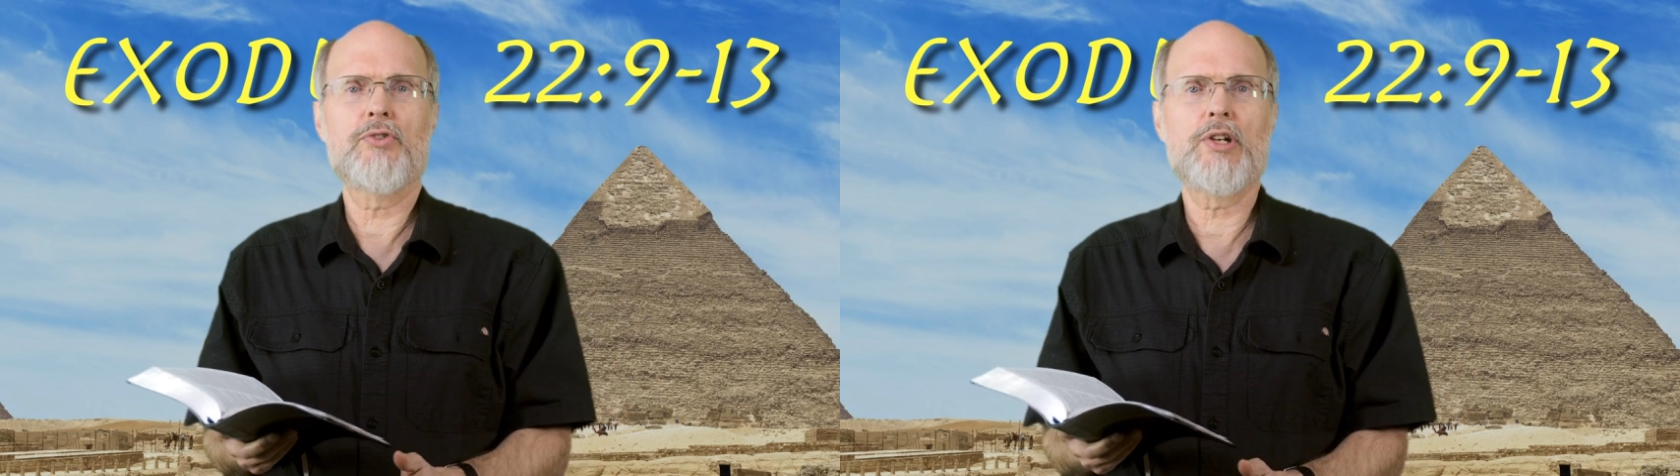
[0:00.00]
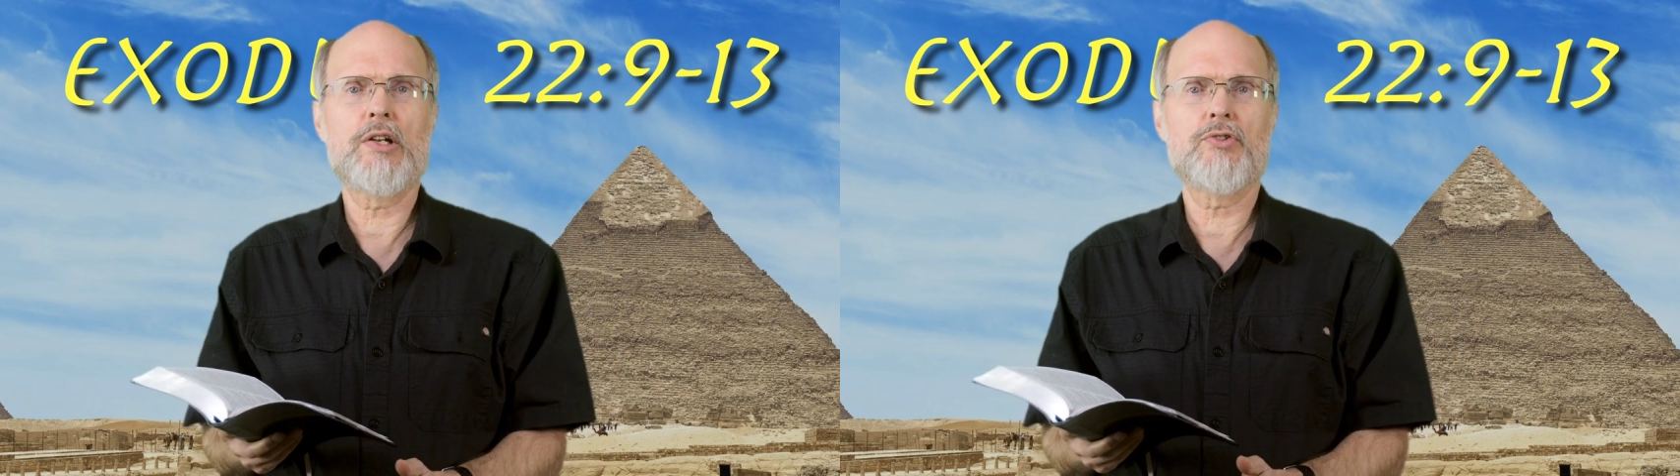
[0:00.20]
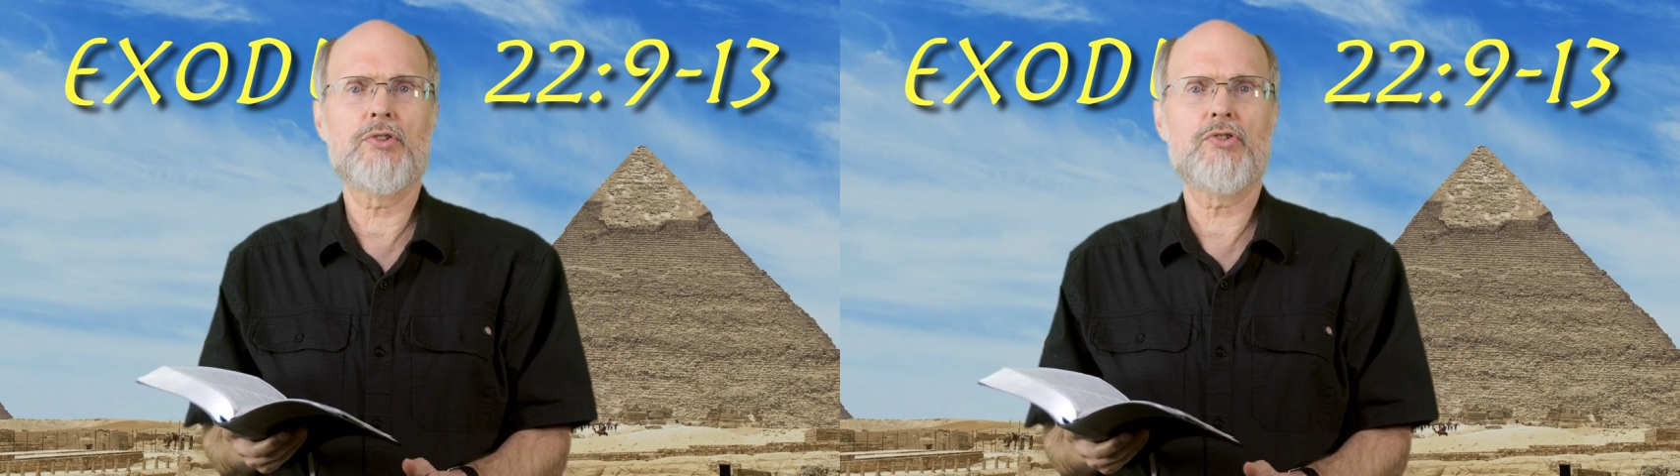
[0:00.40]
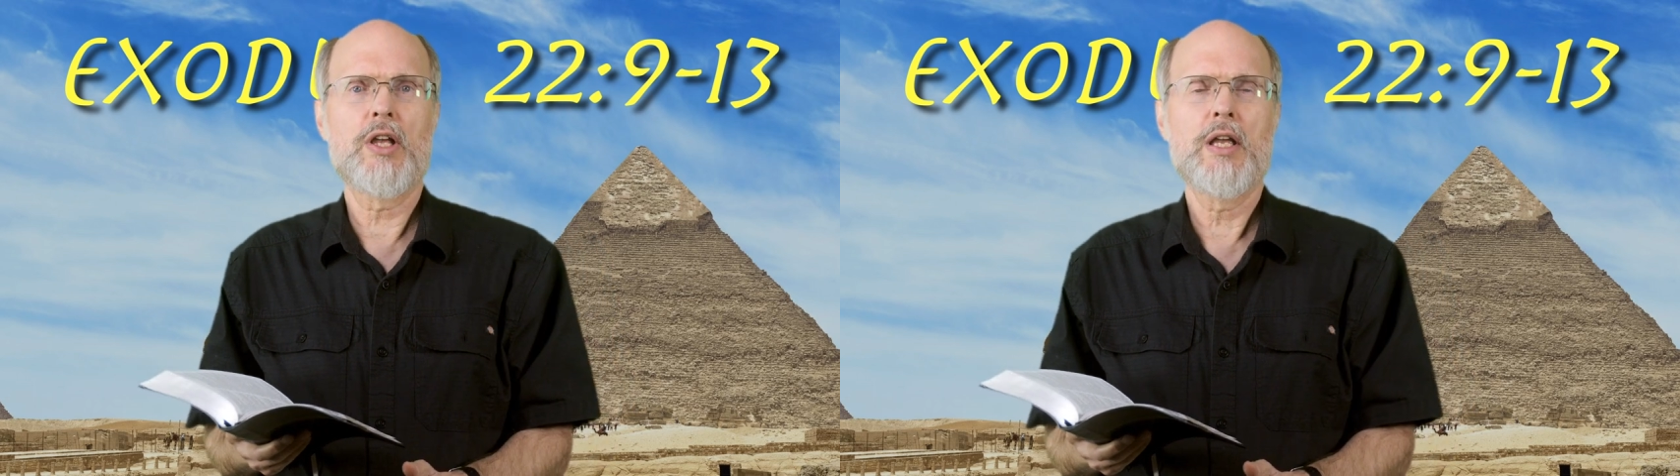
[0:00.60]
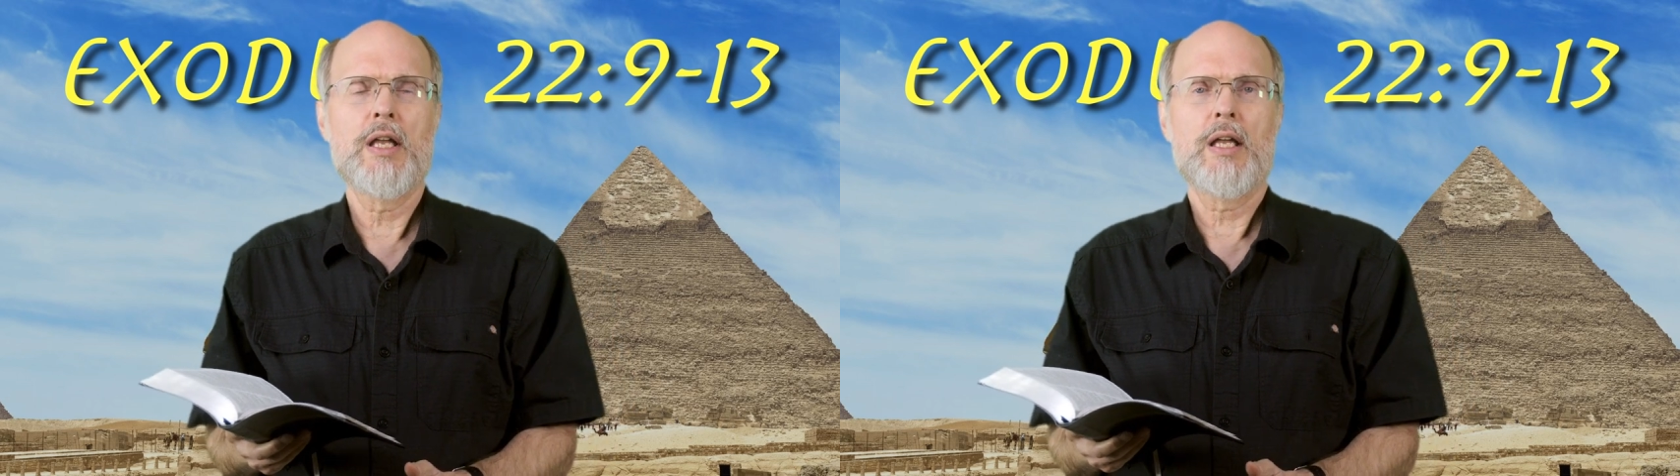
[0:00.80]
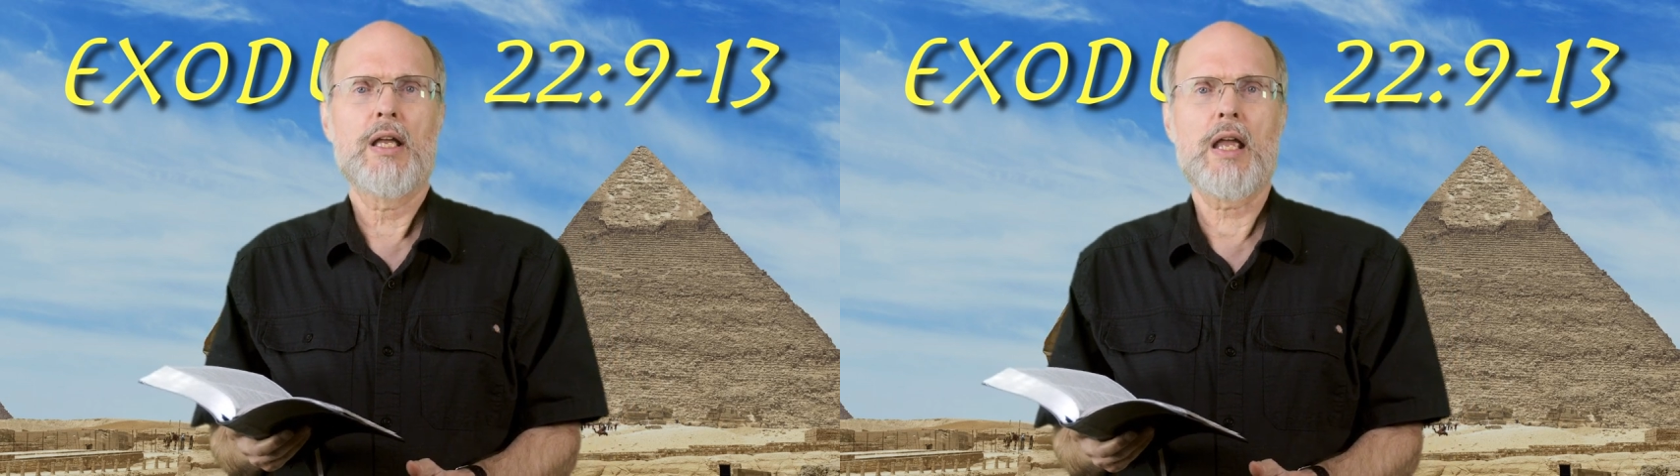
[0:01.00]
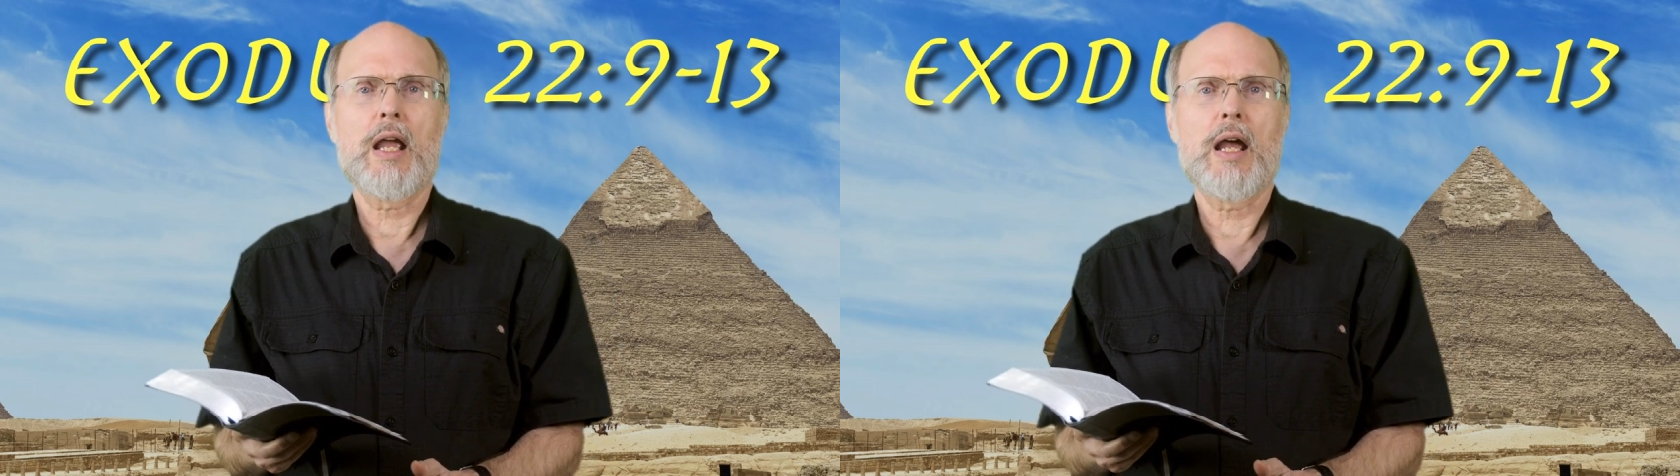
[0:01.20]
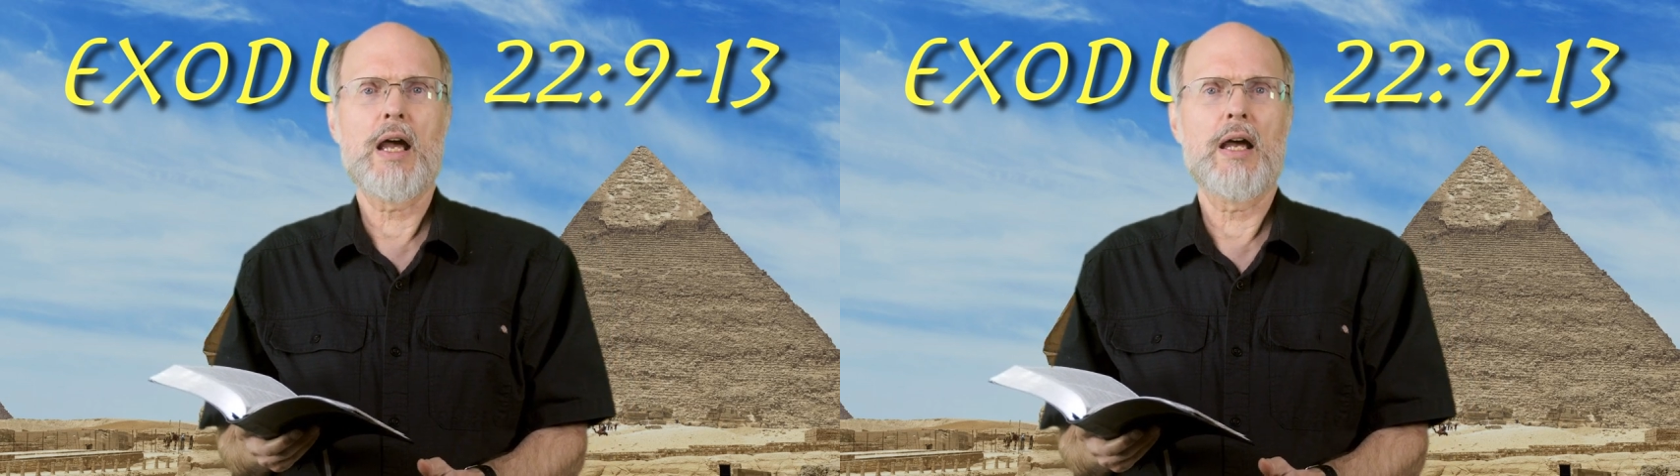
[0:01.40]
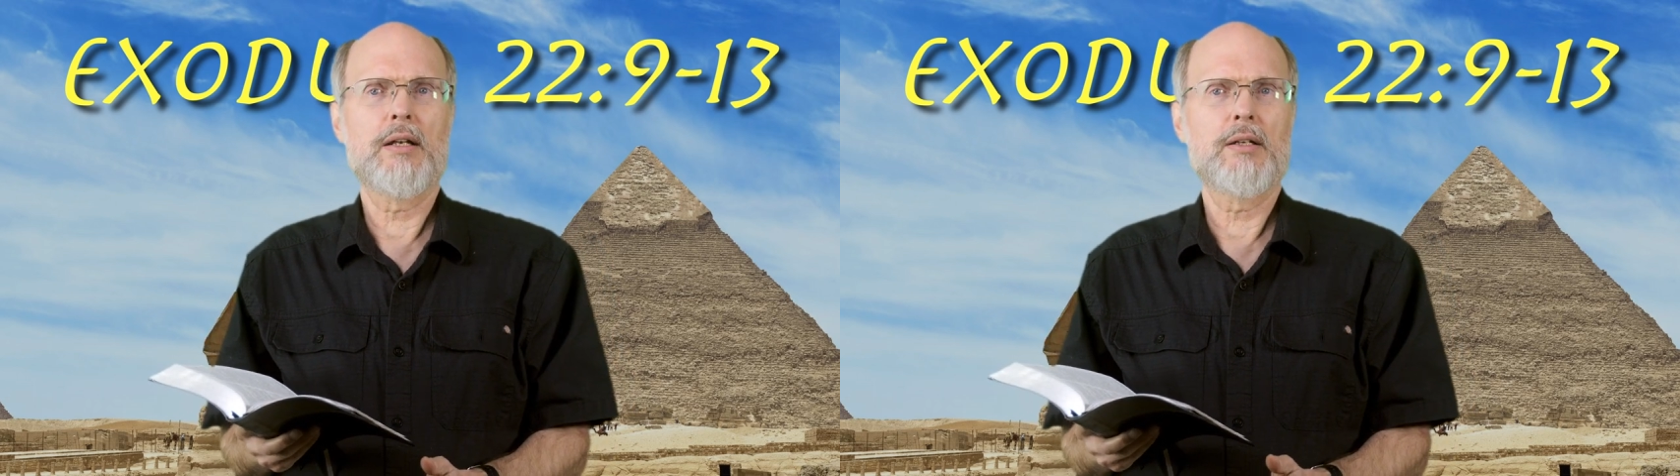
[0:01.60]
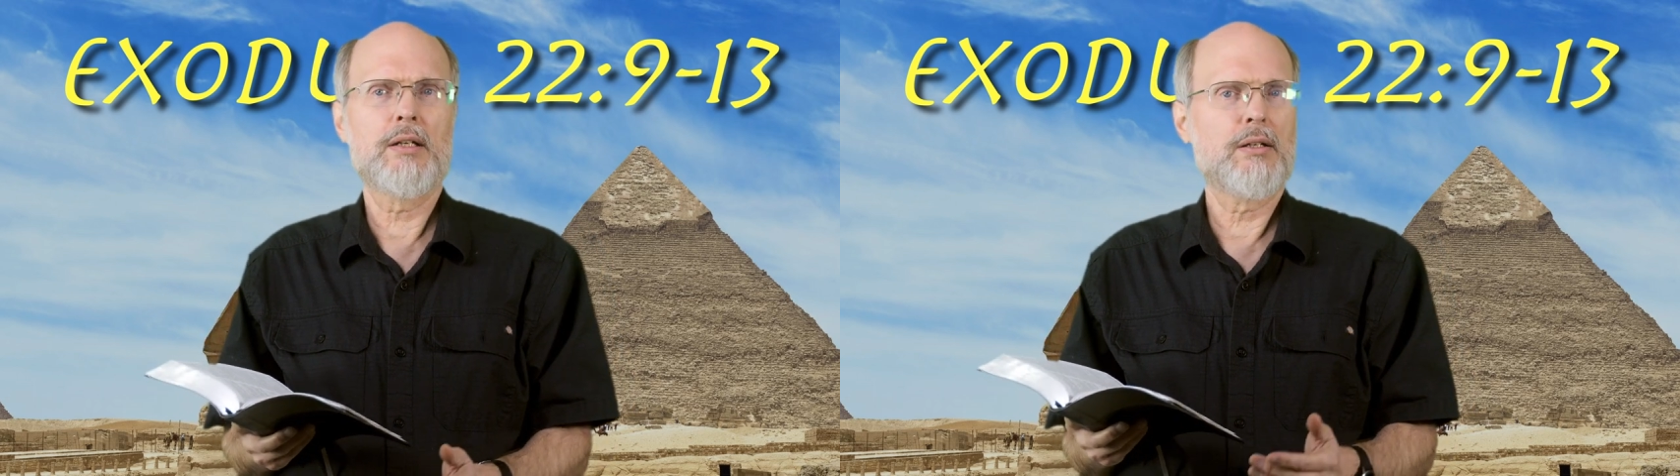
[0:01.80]
judges,
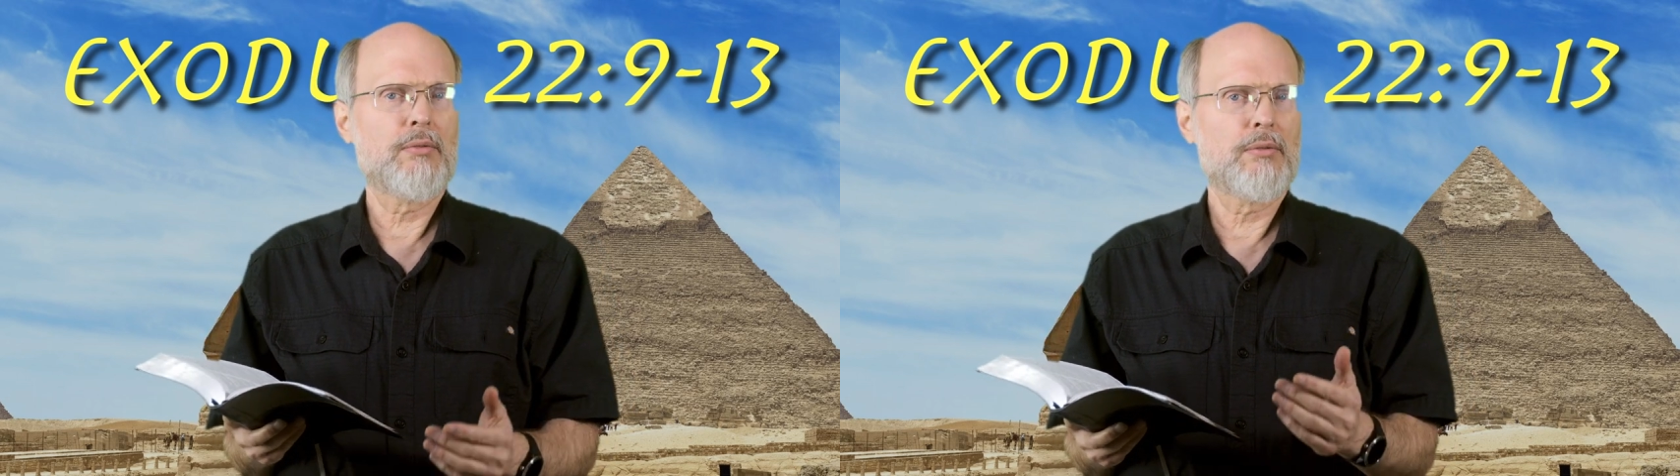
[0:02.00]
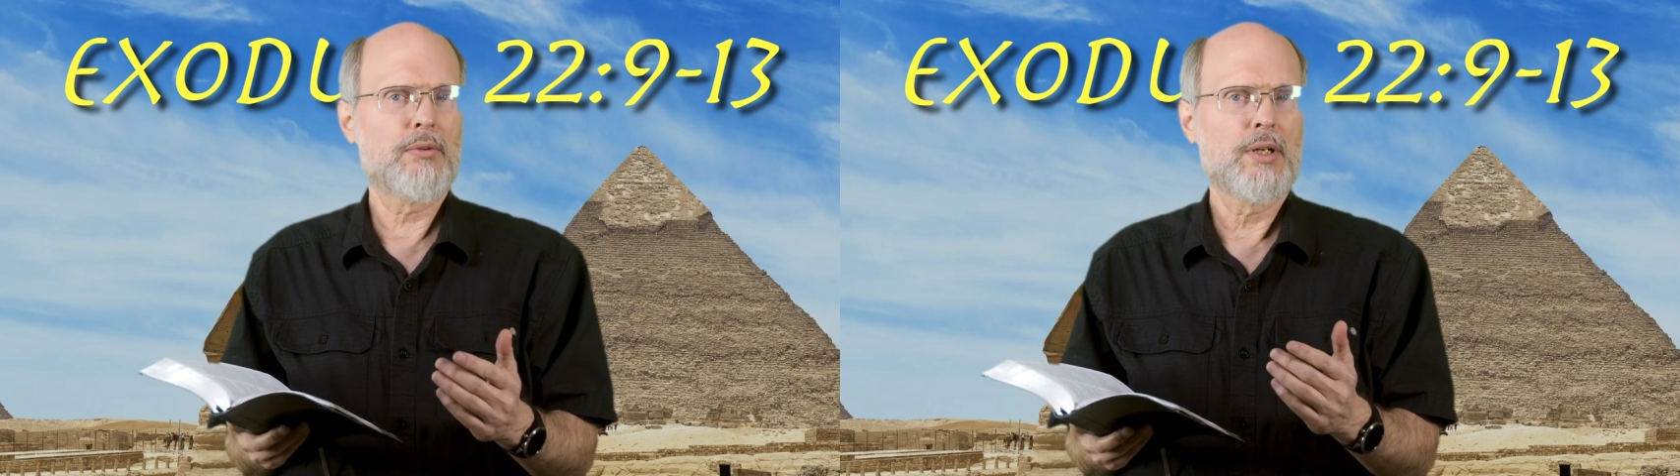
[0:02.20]
and